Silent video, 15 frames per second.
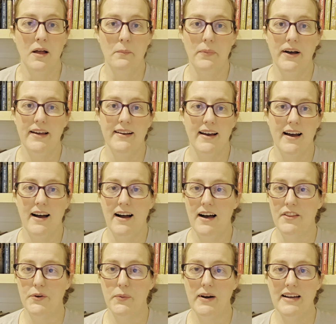But
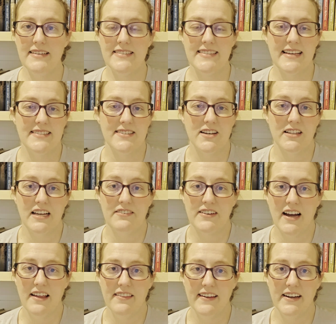otherwise, that's all I've
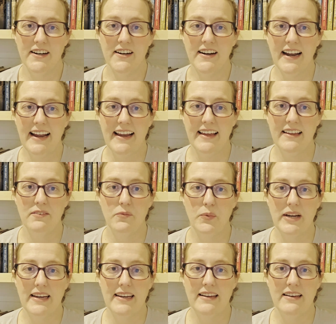got there. And
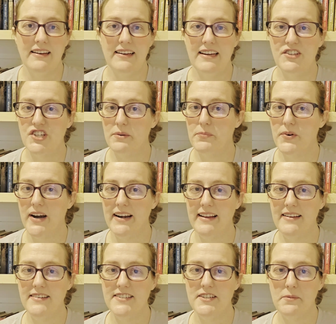we can jump right
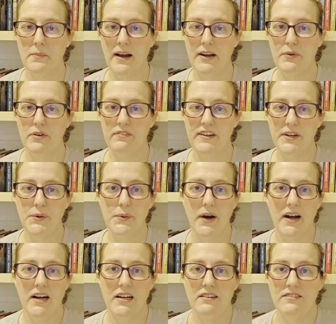into my review
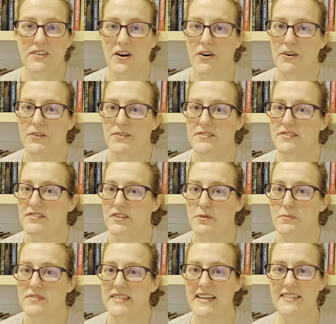of Carl's
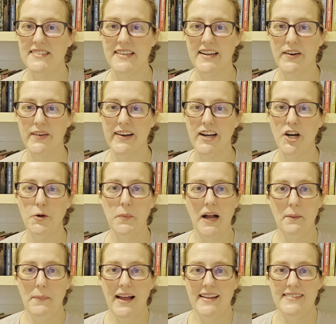Doomsday Scenario by
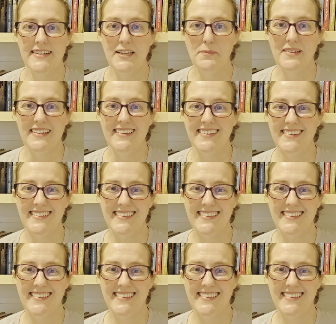Matt Dinniman.